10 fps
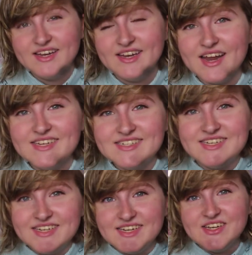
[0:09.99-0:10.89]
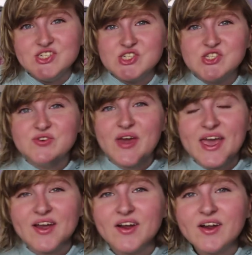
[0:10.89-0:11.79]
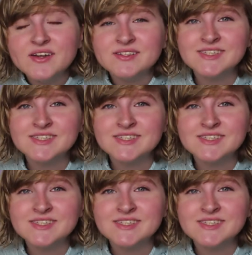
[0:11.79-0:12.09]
19 inches of hair.